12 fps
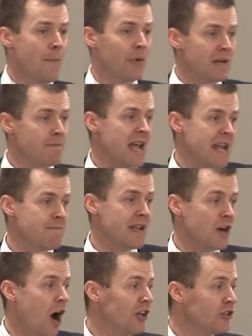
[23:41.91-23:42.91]
But it may
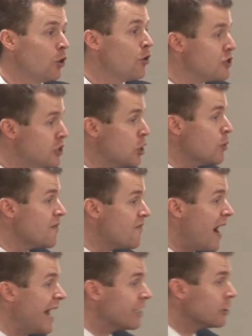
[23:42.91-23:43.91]
mean also you
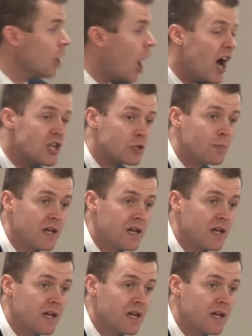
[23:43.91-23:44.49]
invite lost